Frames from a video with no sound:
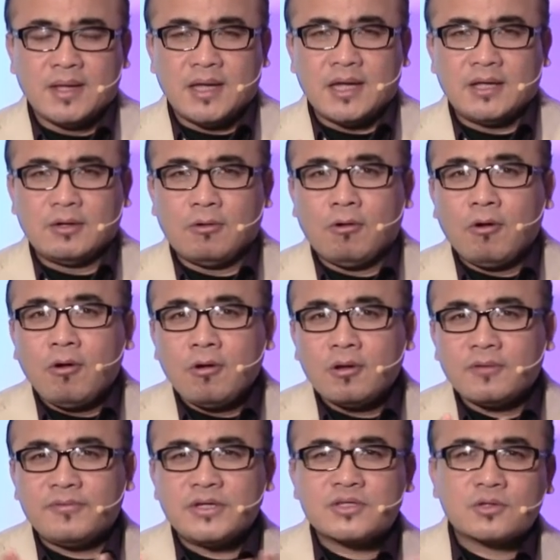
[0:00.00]
and
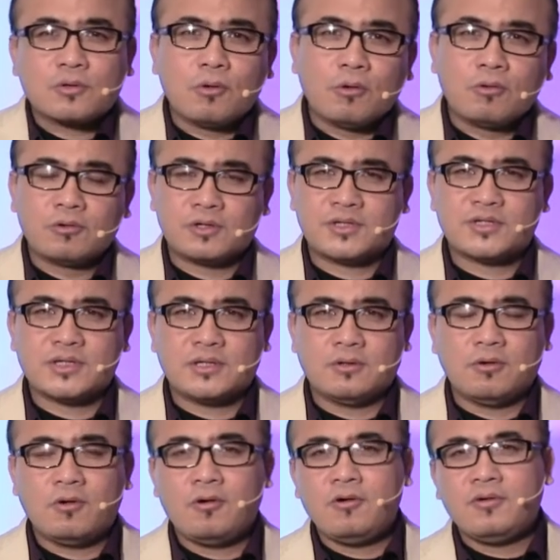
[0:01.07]
all of his courts and
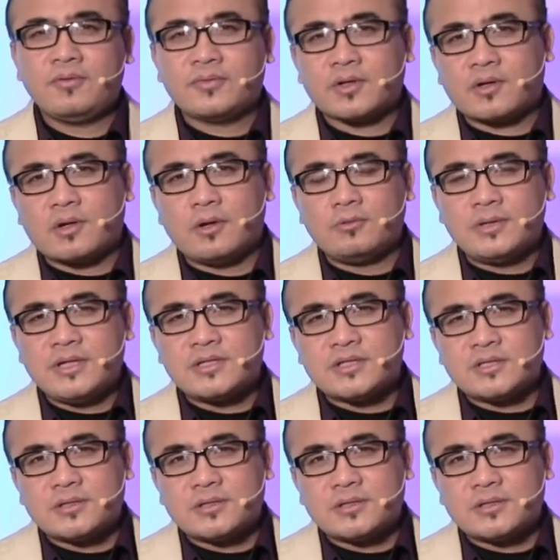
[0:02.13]
all of the clothing